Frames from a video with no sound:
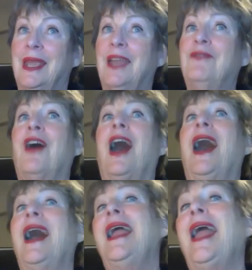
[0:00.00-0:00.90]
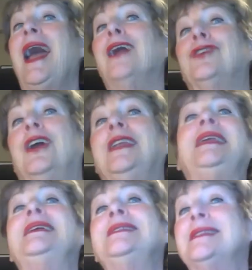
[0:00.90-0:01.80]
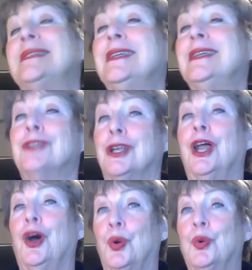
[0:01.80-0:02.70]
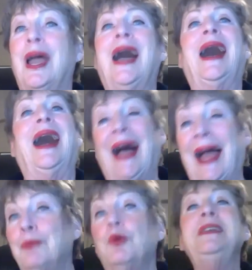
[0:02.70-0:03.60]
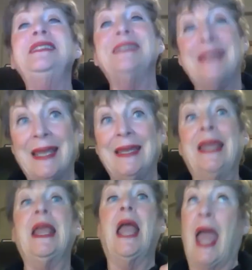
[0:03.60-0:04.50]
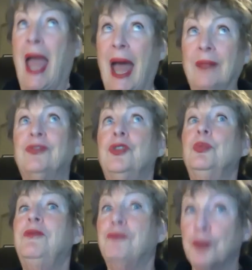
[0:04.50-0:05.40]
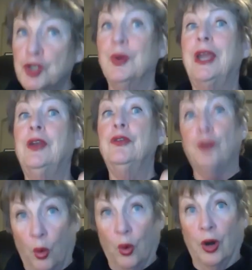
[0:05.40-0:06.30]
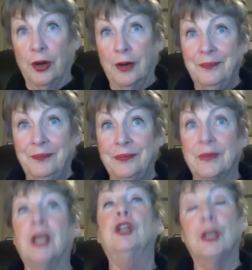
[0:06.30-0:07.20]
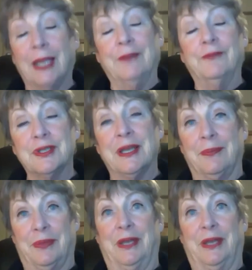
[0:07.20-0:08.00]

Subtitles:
If I act on instinct alone, I will be standing at the refrigerator door looking for something,